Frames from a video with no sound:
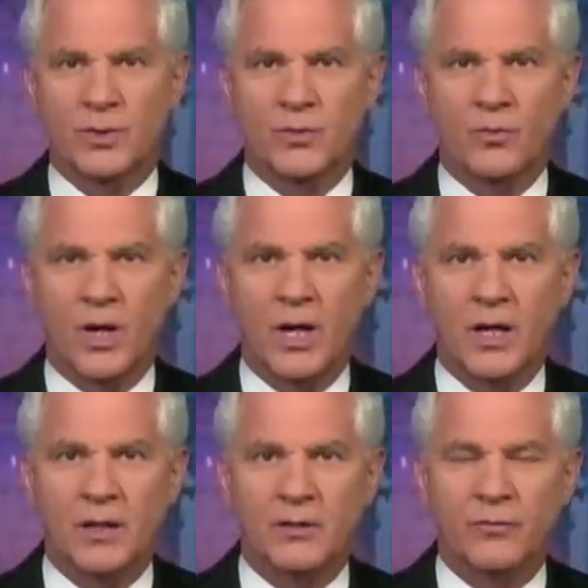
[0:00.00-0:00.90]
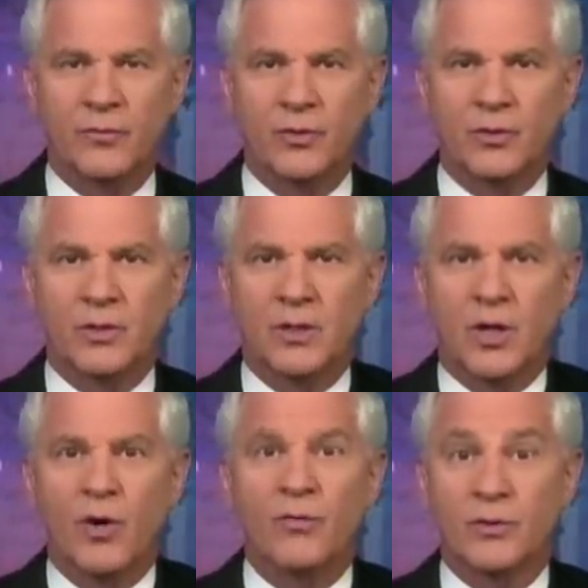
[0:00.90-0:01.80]
with Iran for
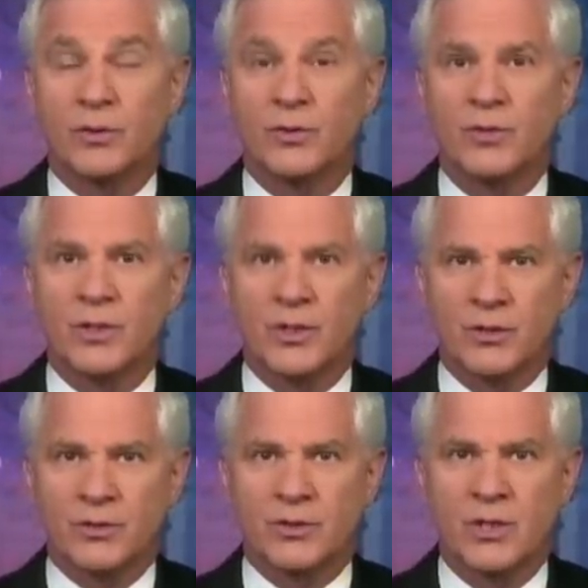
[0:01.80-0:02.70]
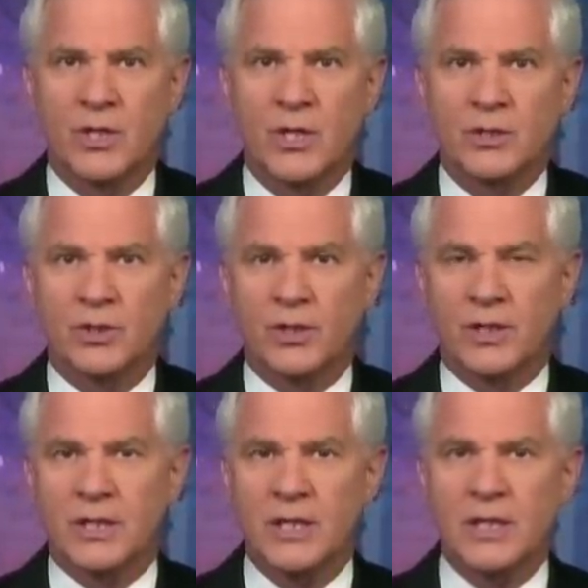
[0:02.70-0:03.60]
uh, over two years. So
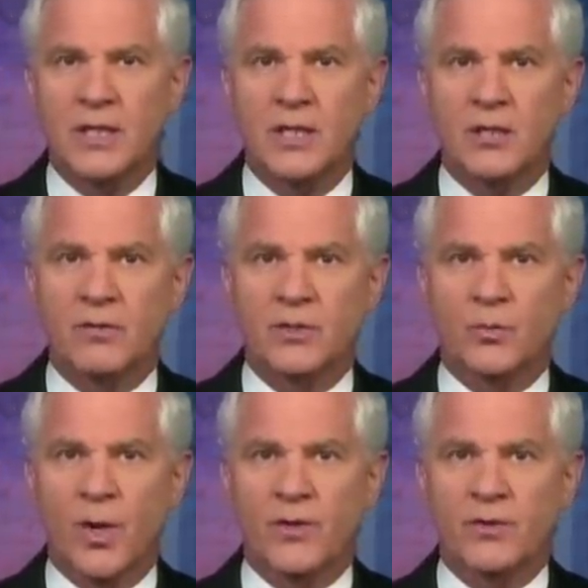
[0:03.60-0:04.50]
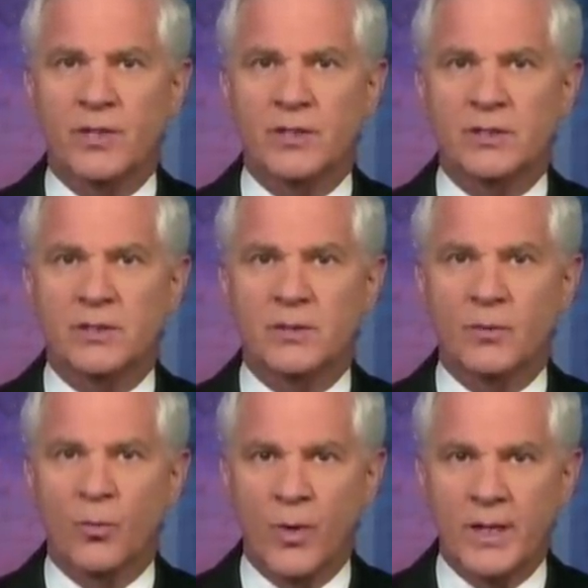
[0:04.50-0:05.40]
the key here is whether this
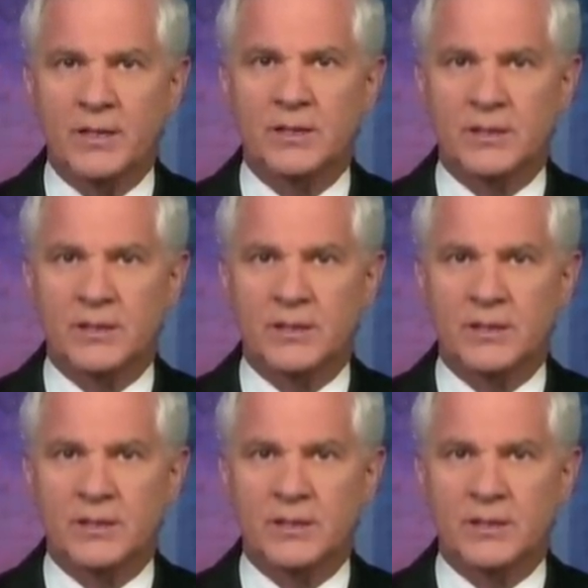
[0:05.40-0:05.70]
week's